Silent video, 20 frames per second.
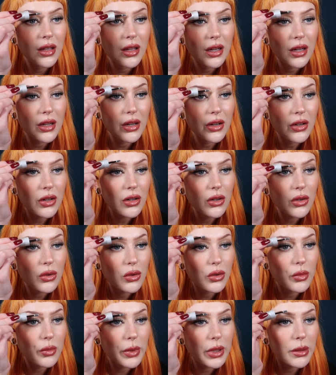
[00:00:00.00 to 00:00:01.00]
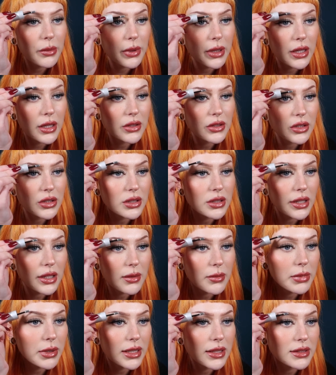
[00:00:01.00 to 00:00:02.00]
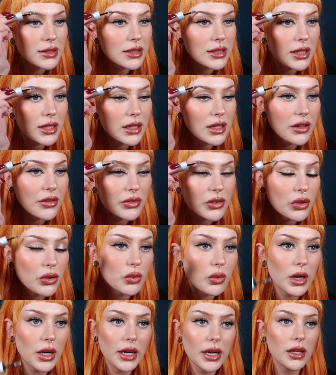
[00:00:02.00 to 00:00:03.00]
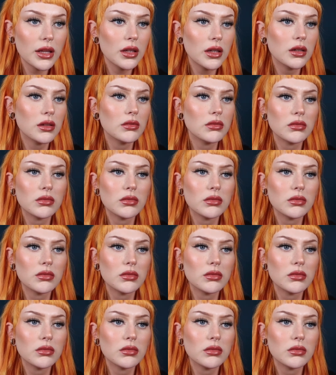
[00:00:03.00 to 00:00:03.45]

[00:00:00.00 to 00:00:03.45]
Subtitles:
I don't know, or maybe it just like blends in after a while.